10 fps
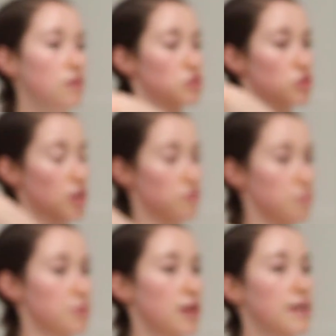just kind of
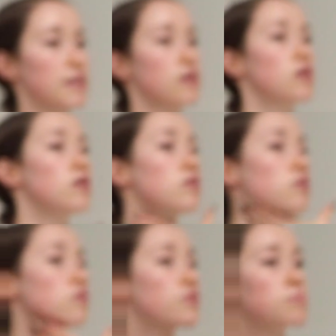applying it all
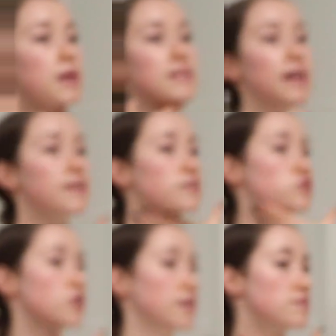over my neck and
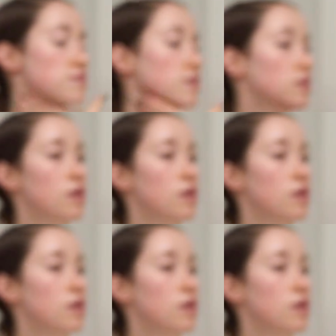chest.